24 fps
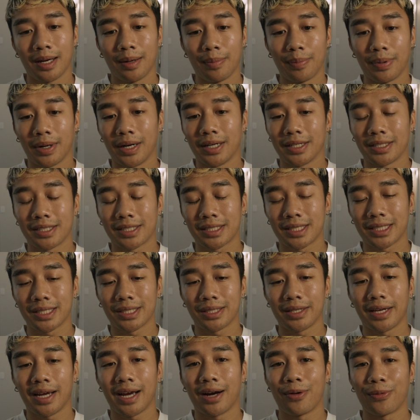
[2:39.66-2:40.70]
But
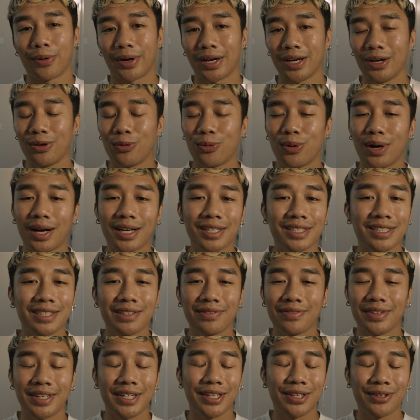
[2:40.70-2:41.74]
yeah, we're gonna watch the
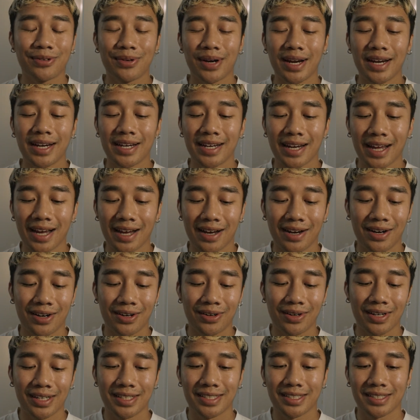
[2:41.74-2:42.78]
video right
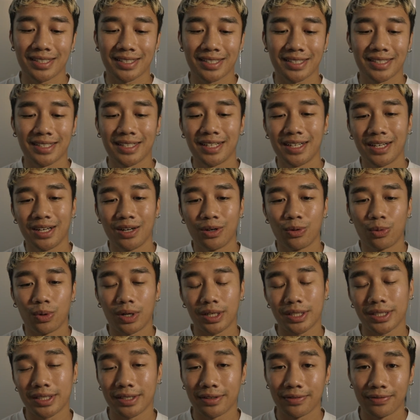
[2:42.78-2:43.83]
now and just
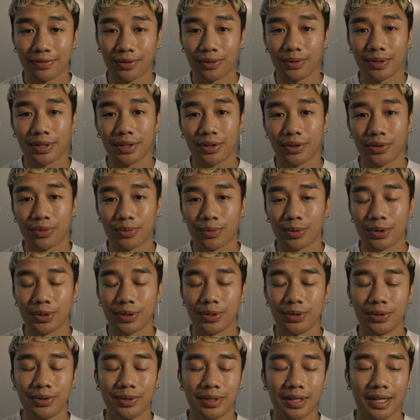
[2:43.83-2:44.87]
watch it fully
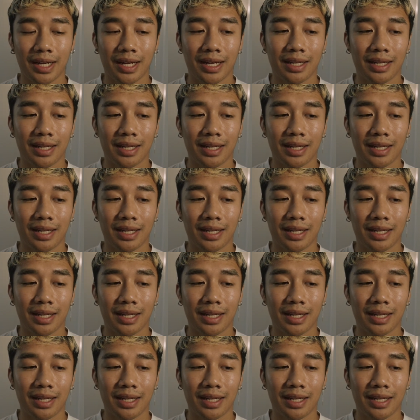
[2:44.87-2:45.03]
through,